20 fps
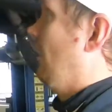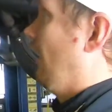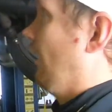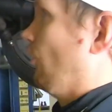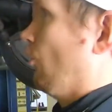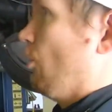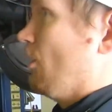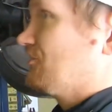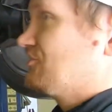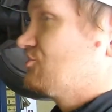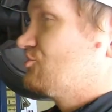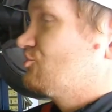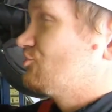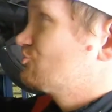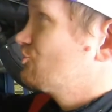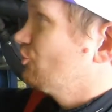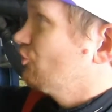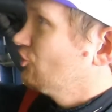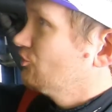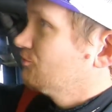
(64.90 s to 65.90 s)
I want to
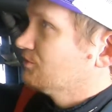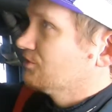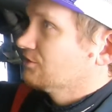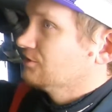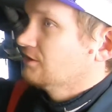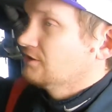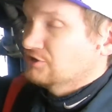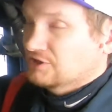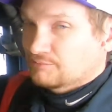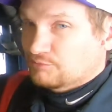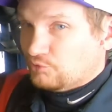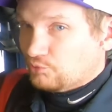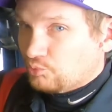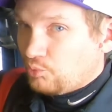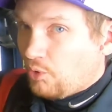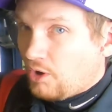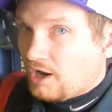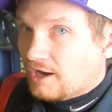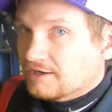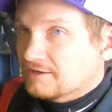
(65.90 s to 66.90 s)
determine,
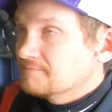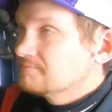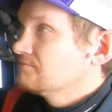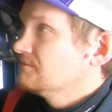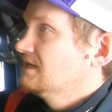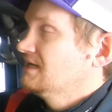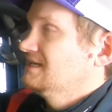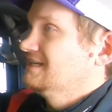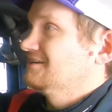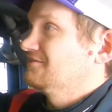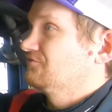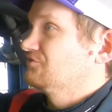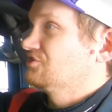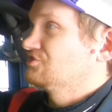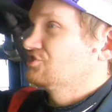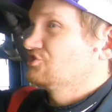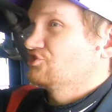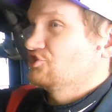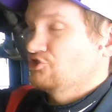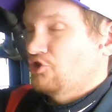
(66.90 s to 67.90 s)
number one, if
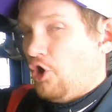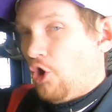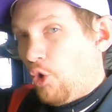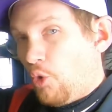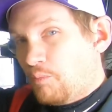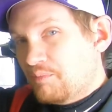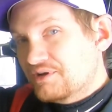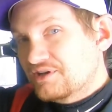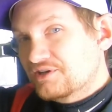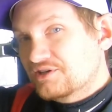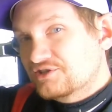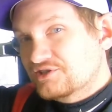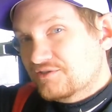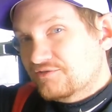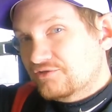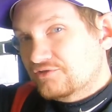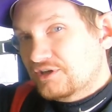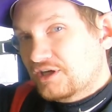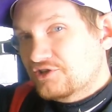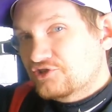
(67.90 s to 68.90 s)
this is an open
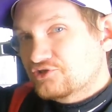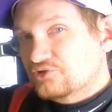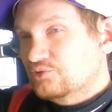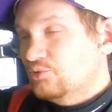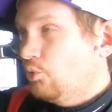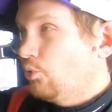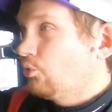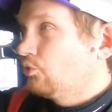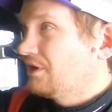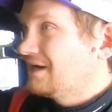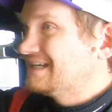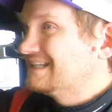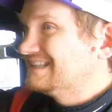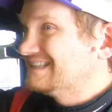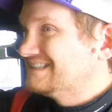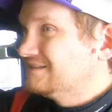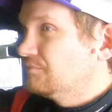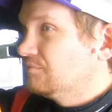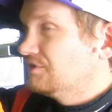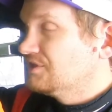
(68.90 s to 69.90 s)
differential or a
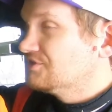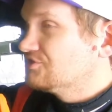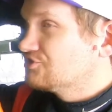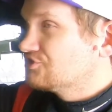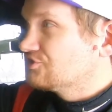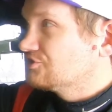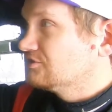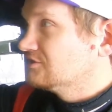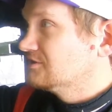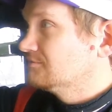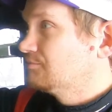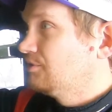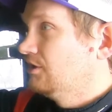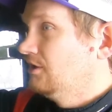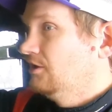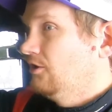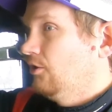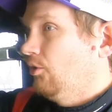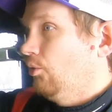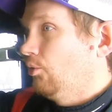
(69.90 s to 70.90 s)
limited slip
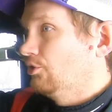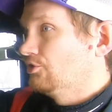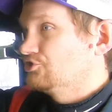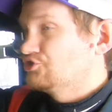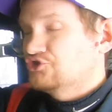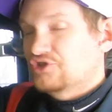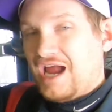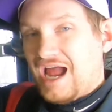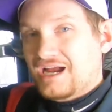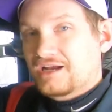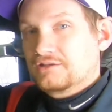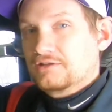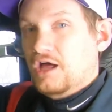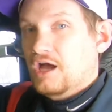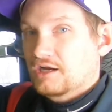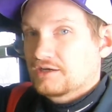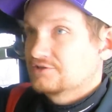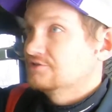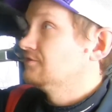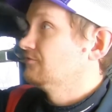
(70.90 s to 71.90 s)
or track
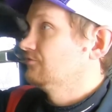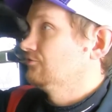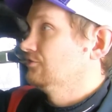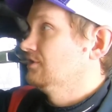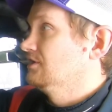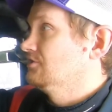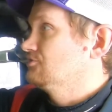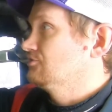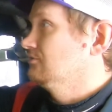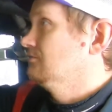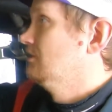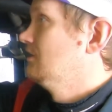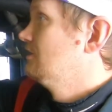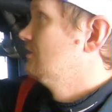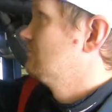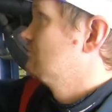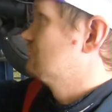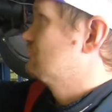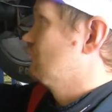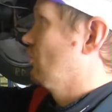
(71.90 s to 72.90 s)
block differential.
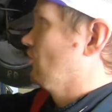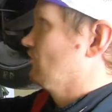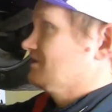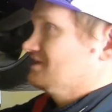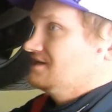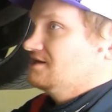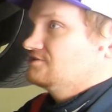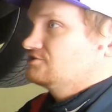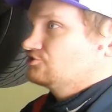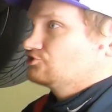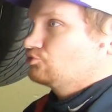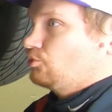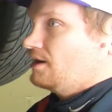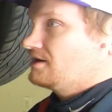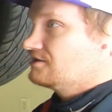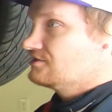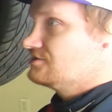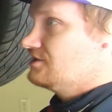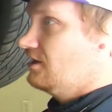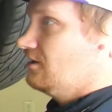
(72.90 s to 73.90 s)
So the easiest
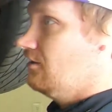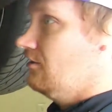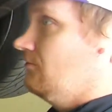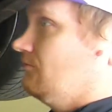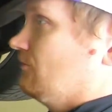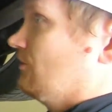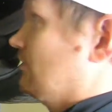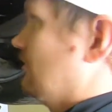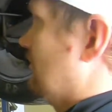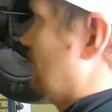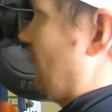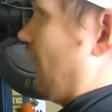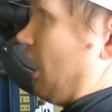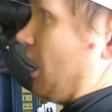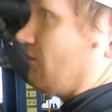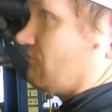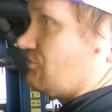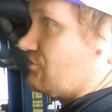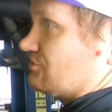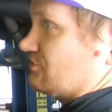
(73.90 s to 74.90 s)
way to tell,
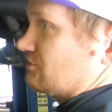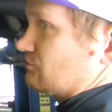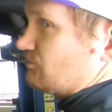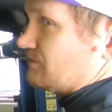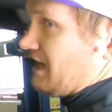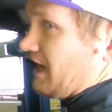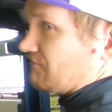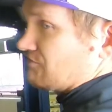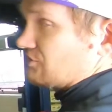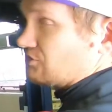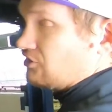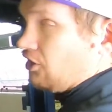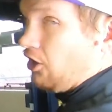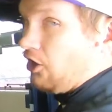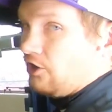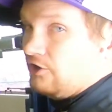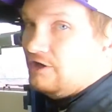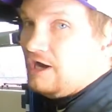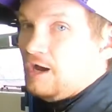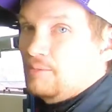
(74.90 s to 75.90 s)
obviously we have the
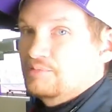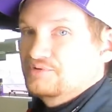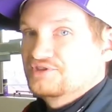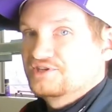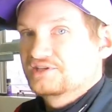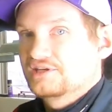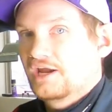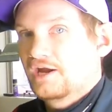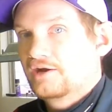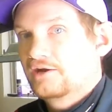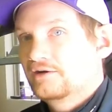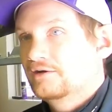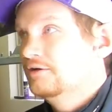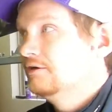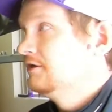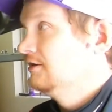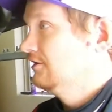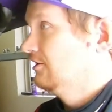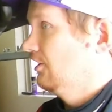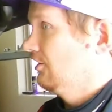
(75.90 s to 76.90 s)
car up in the air.
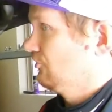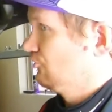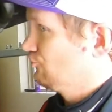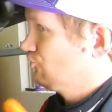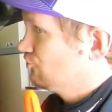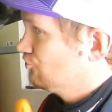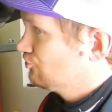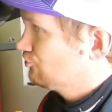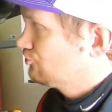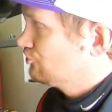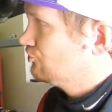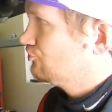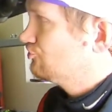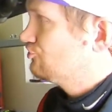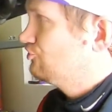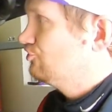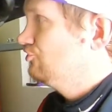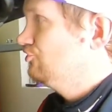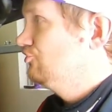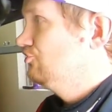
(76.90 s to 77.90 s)
You
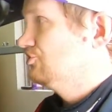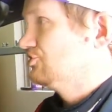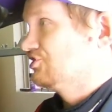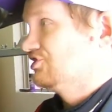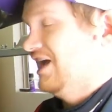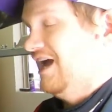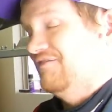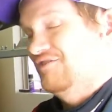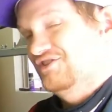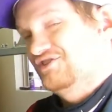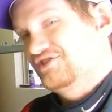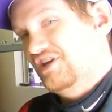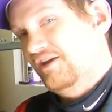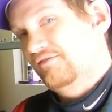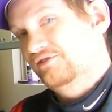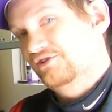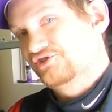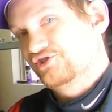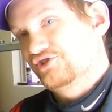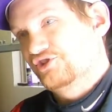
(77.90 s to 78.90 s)
should too. You should have it
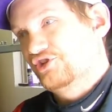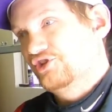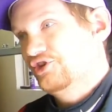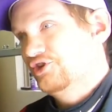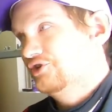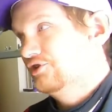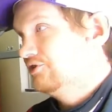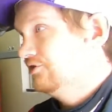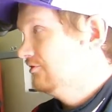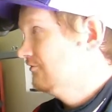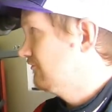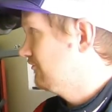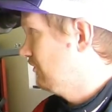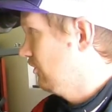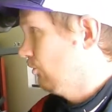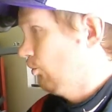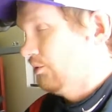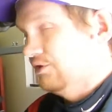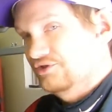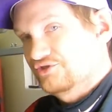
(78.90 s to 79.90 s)
safely secured,
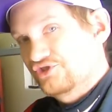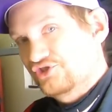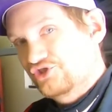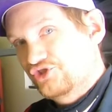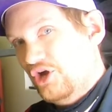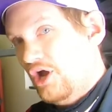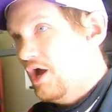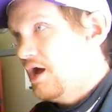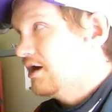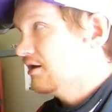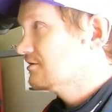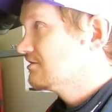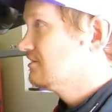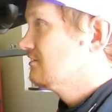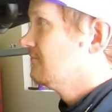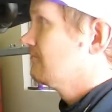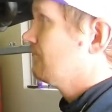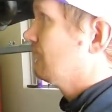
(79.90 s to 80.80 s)
front wheels chopped.